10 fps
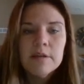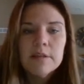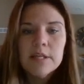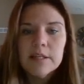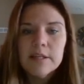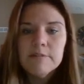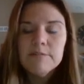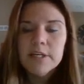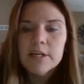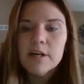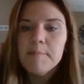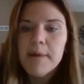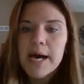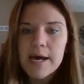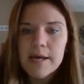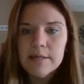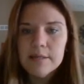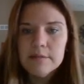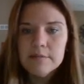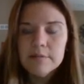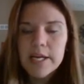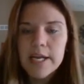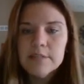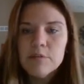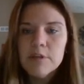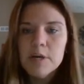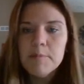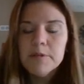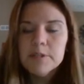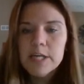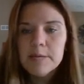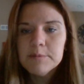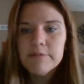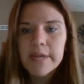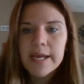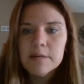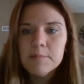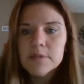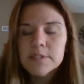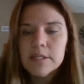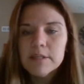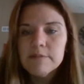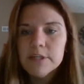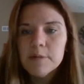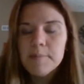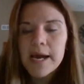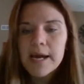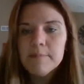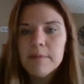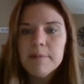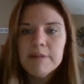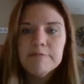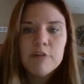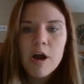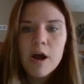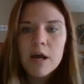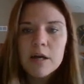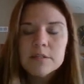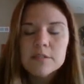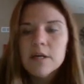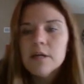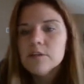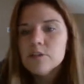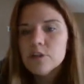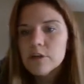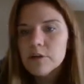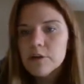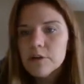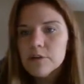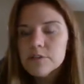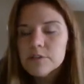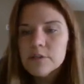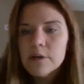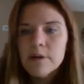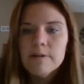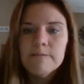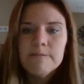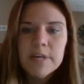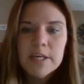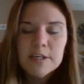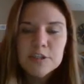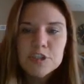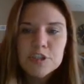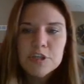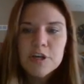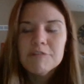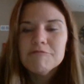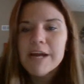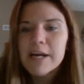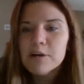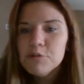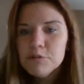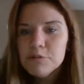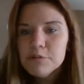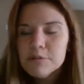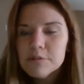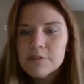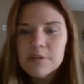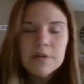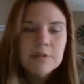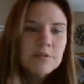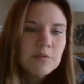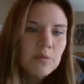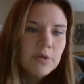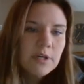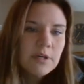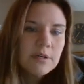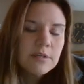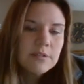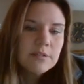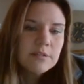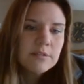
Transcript: that live near a pond. Okay, so think about the types of animals that live near a pond, maybe frogs, turtles, fish, raccoons, squirrels.